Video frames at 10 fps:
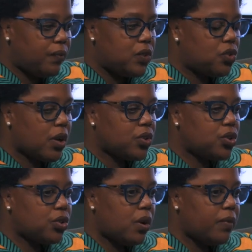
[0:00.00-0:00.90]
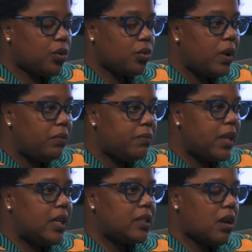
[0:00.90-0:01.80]
infrastructure, of
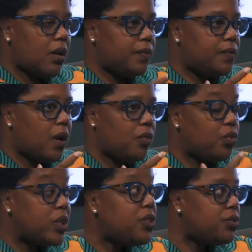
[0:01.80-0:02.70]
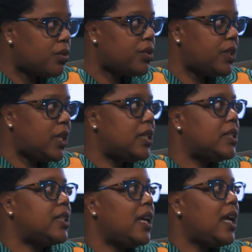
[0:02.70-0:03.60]
equipment, of
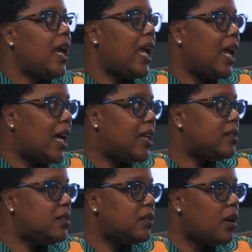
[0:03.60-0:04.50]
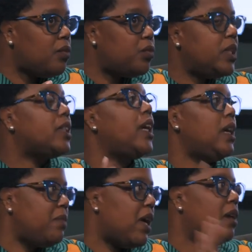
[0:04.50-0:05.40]
resources, and reclaim